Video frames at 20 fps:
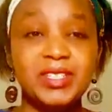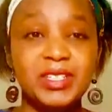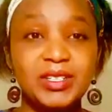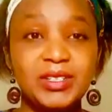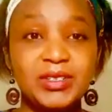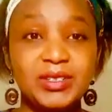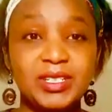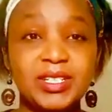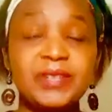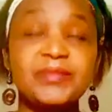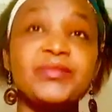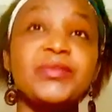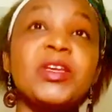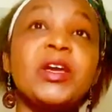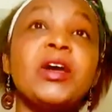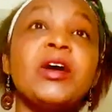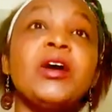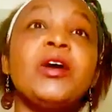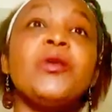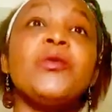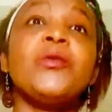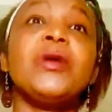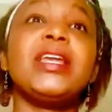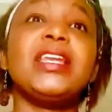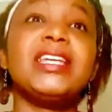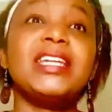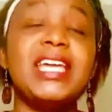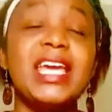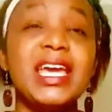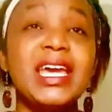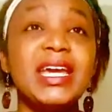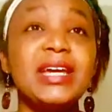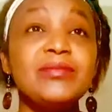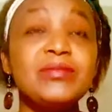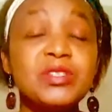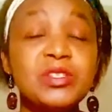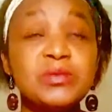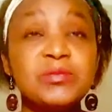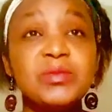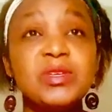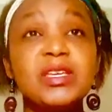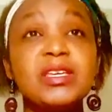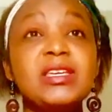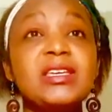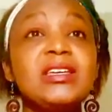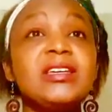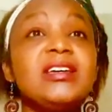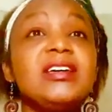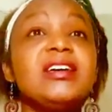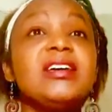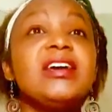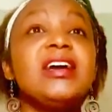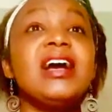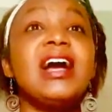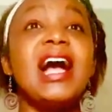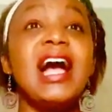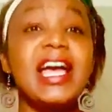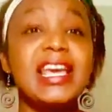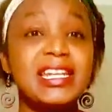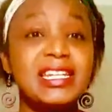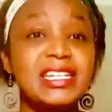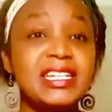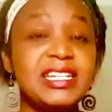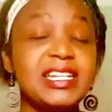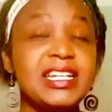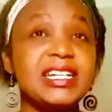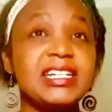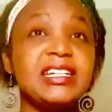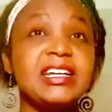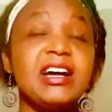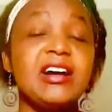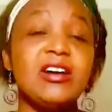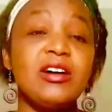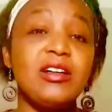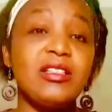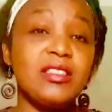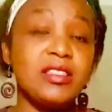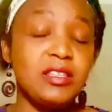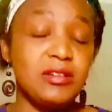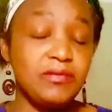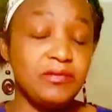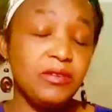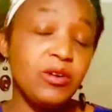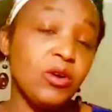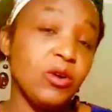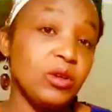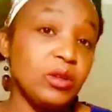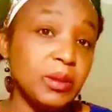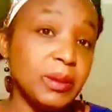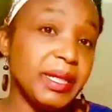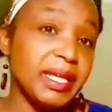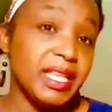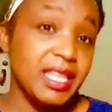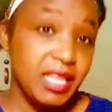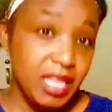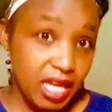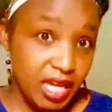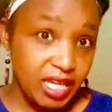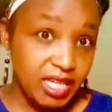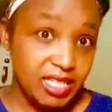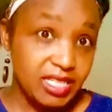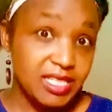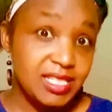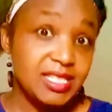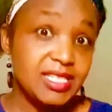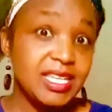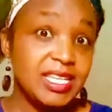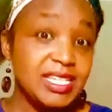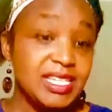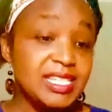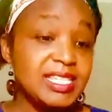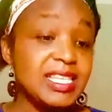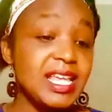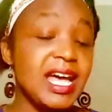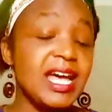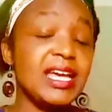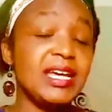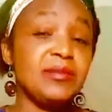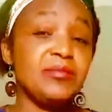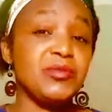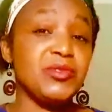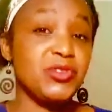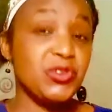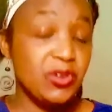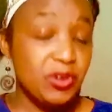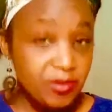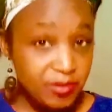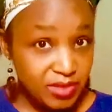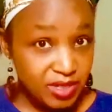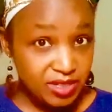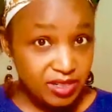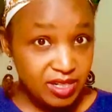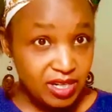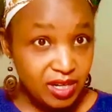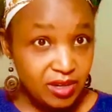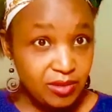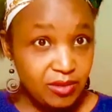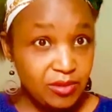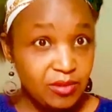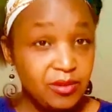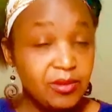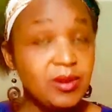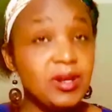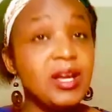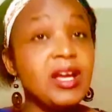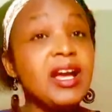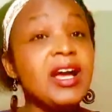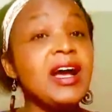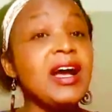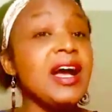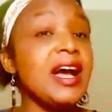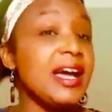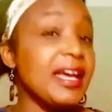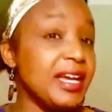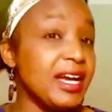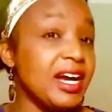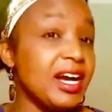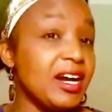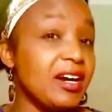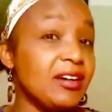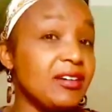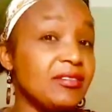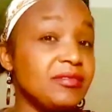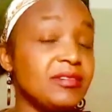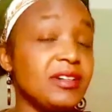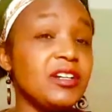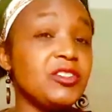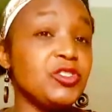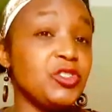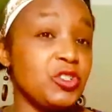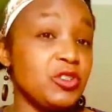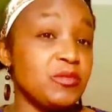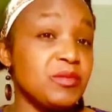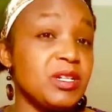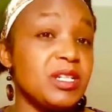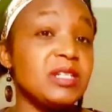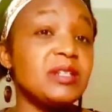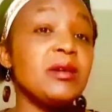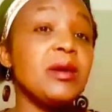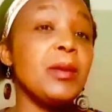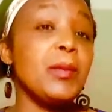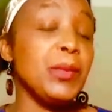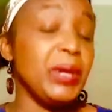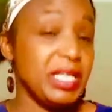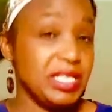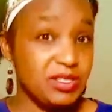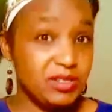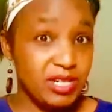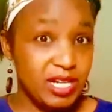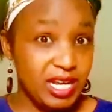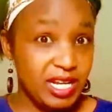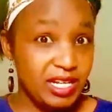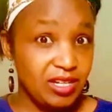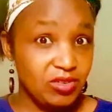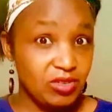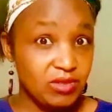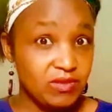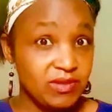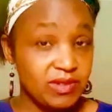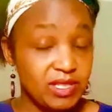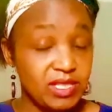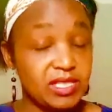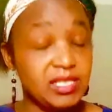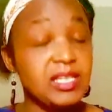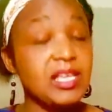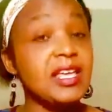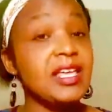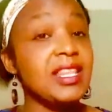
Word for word: Good. When it came to me, I needed the following things. Since I am German now, I have a German Personalausweis.